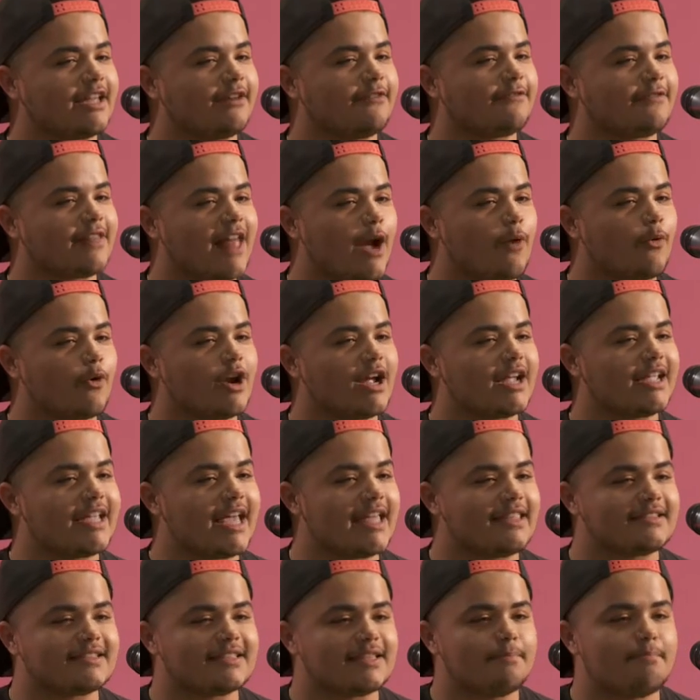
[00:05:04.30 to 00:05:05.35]
could flower
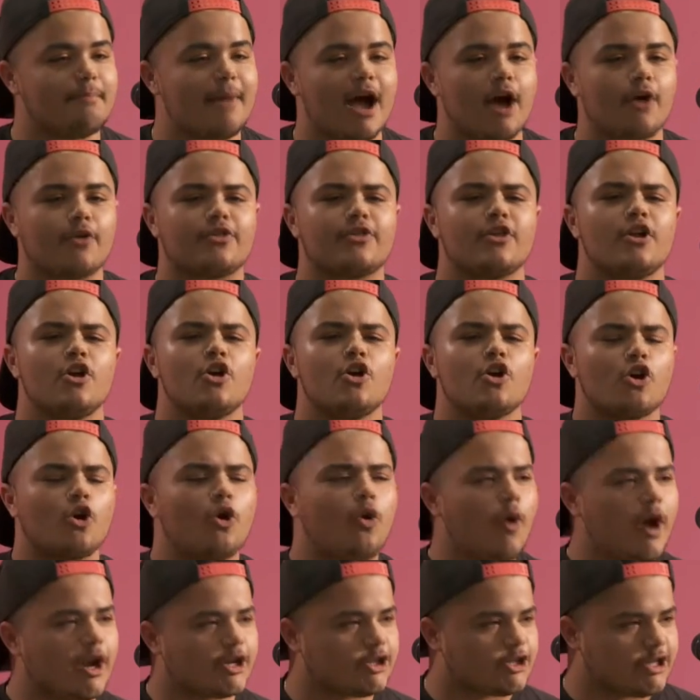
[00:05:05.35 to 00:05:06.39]
against the mouth.
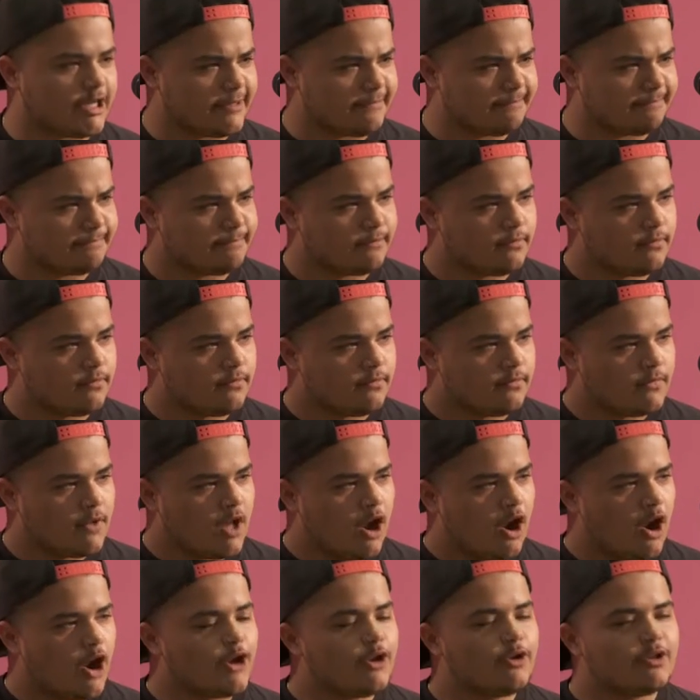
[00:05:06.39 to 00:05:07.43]
Question
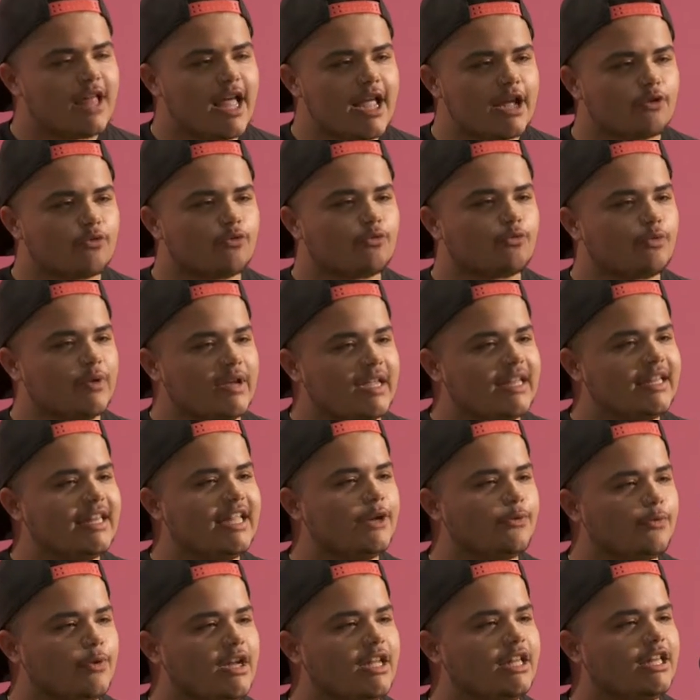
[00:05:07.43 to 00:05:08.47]
are you like really,
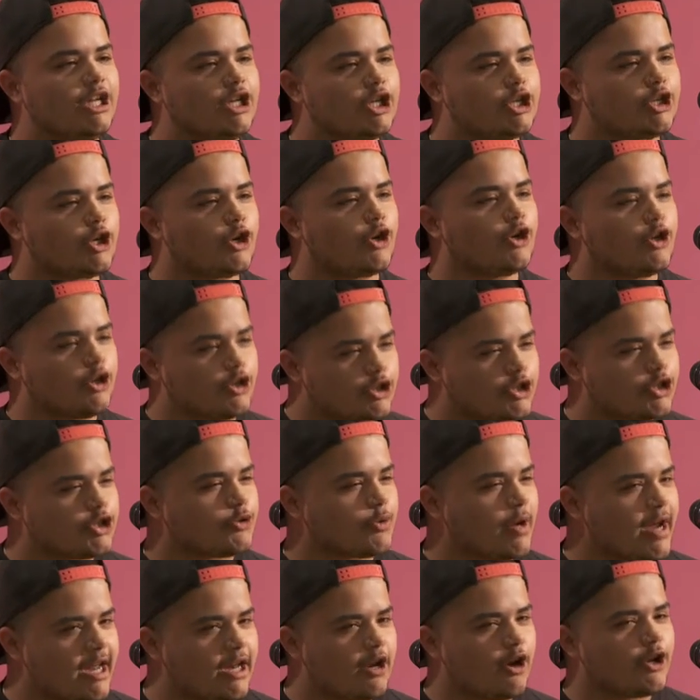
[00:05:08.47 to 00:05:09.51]
really sure you're
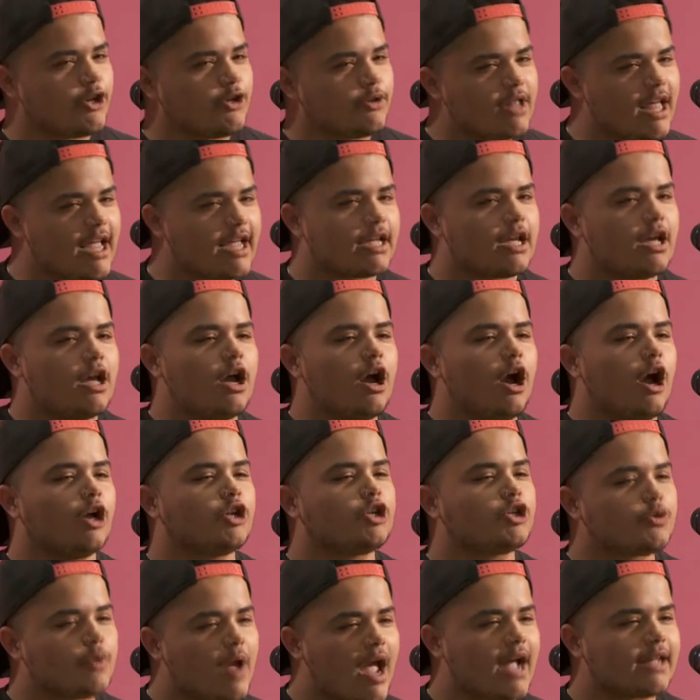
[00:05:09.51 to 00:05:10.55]
straight? Are you like
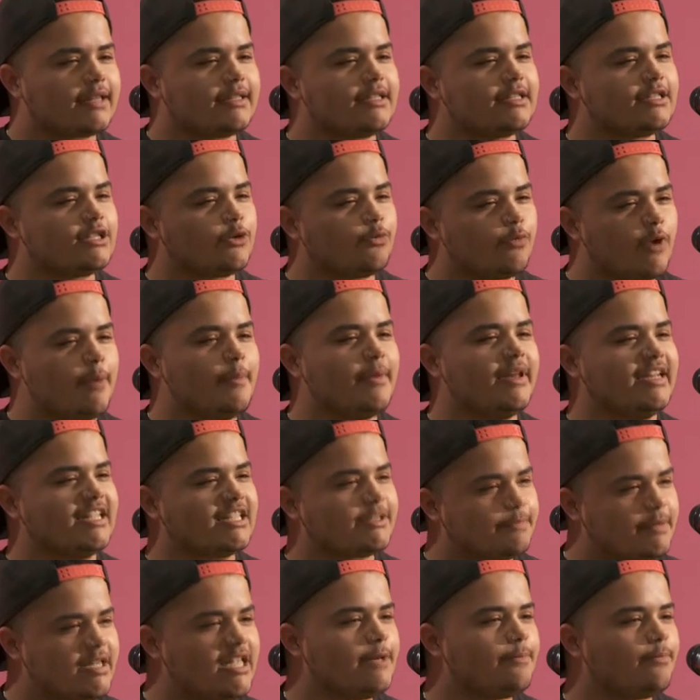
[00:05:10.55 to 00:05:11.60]
attracted to women as
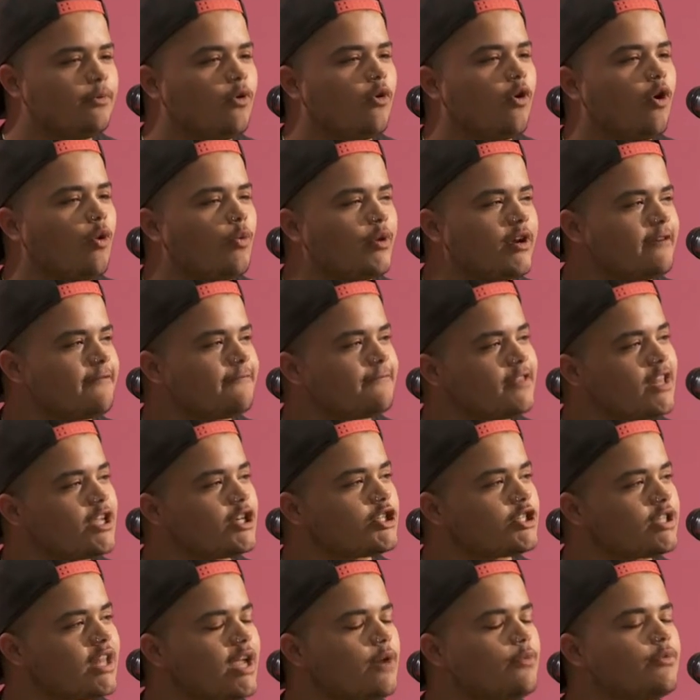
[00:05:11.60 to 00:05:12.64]
people or would a
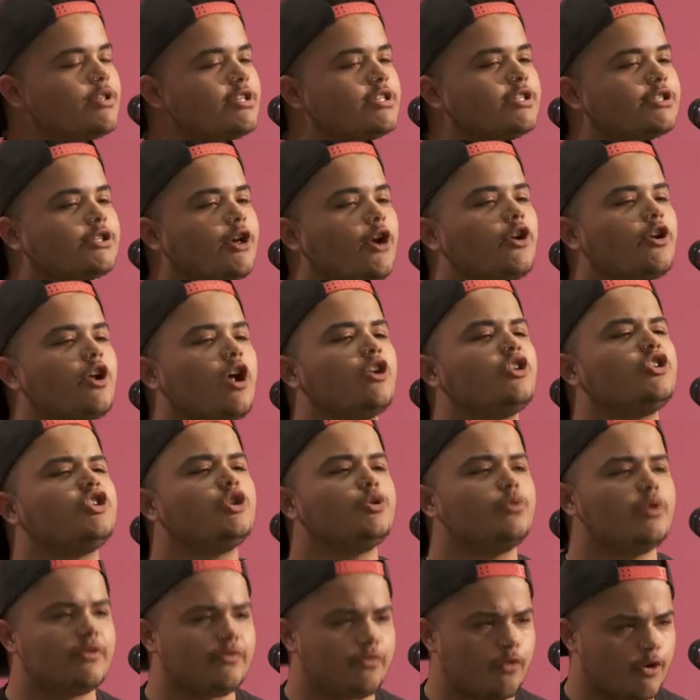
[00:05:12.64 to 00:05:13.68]
fleshlight with a skirt on
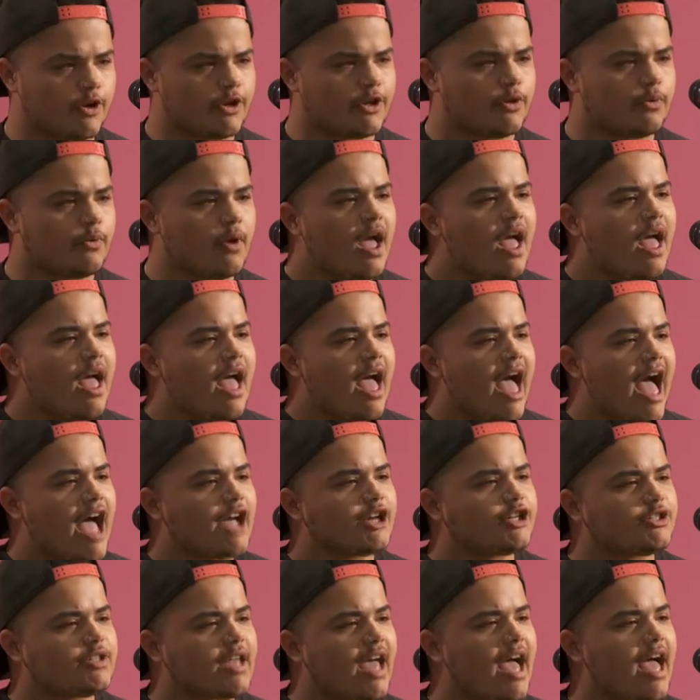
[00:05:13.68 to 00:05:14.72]
do it for you?
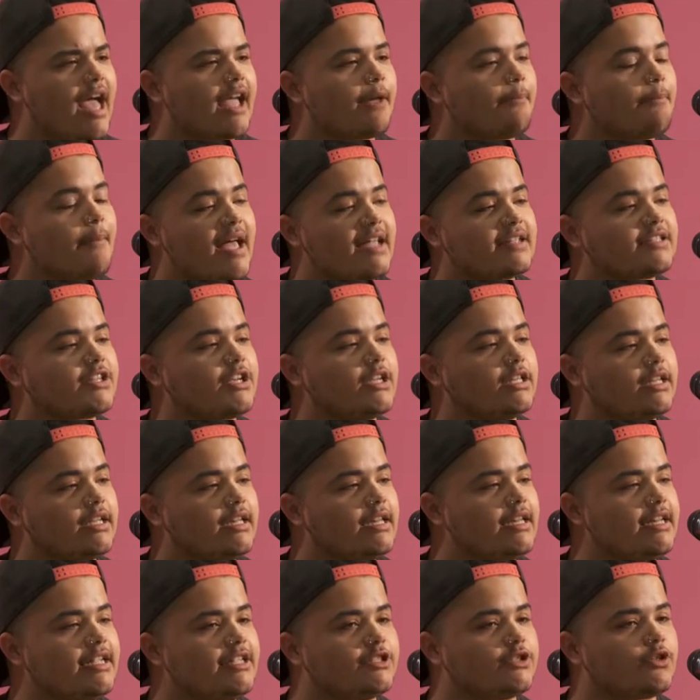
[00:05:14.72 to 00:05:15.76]
Hashtag
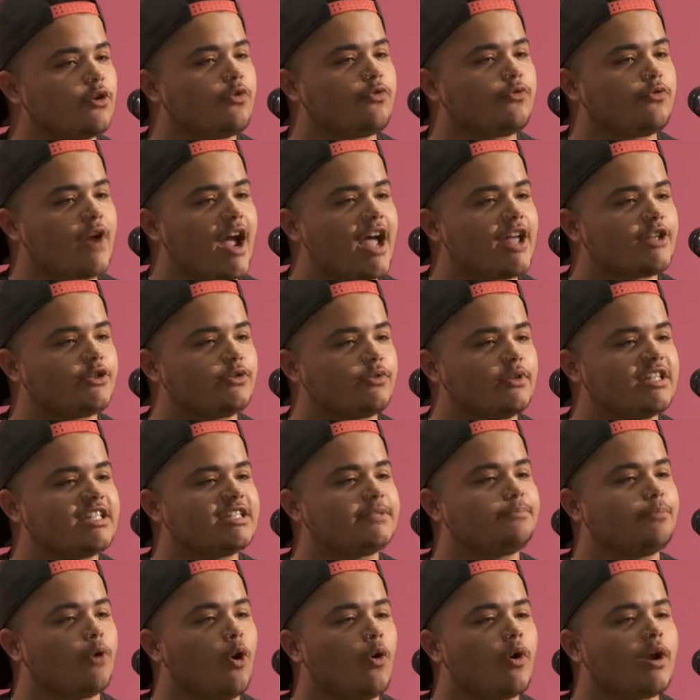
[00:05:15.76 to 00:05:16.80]
masculinity so fragile it's
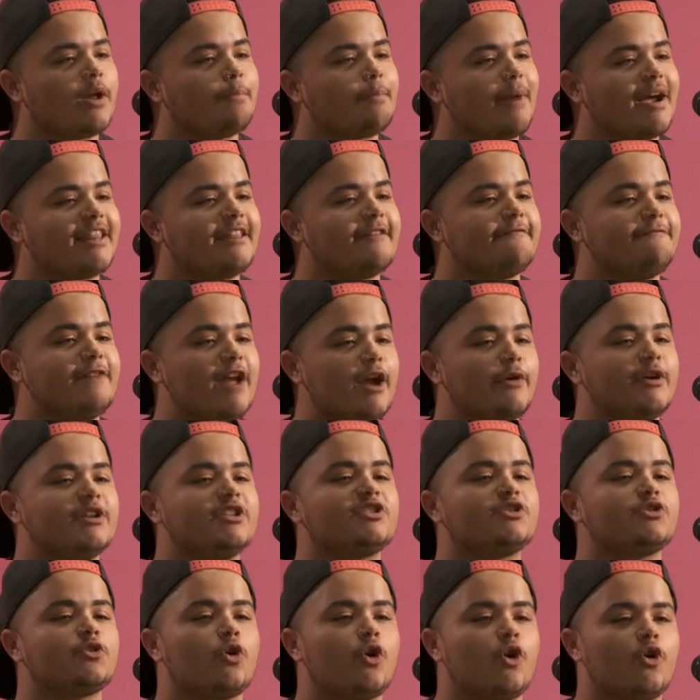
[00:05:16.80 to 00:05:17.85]
broken by the very
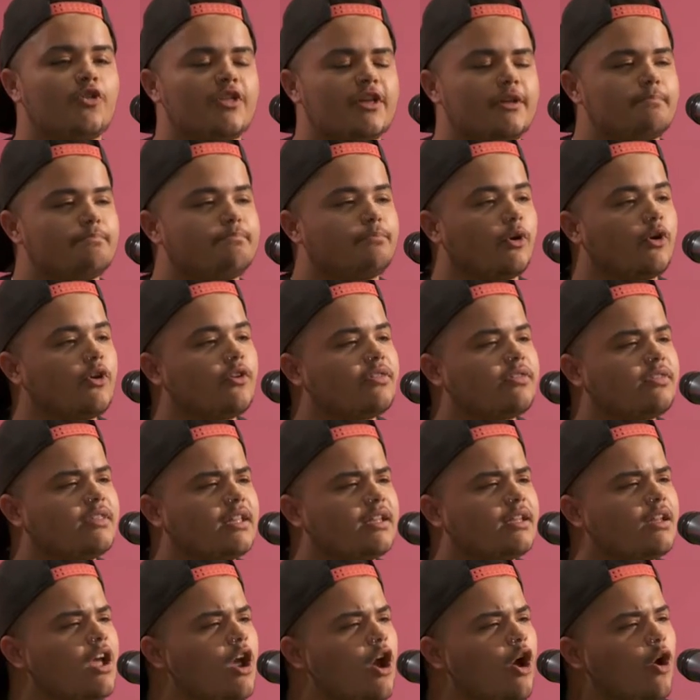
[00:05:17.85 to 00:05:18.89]
soil that birthed it.
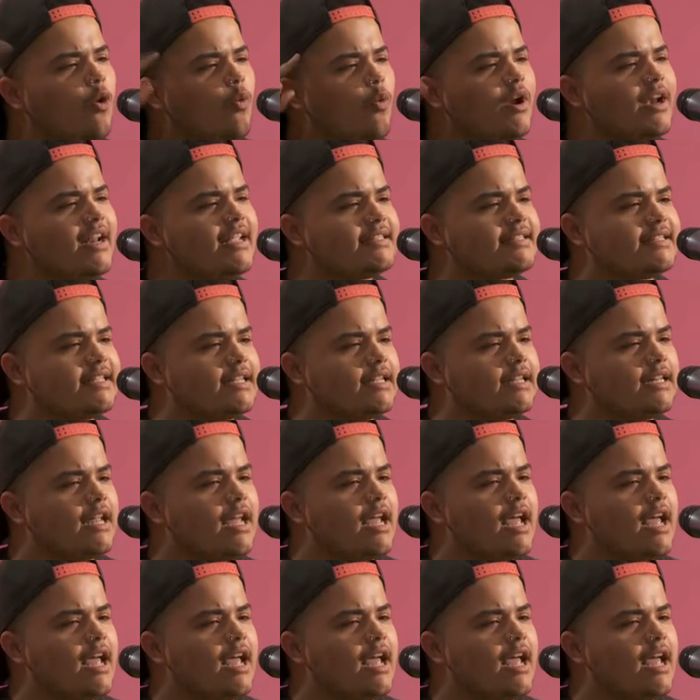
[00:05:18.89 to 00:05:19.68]
What is it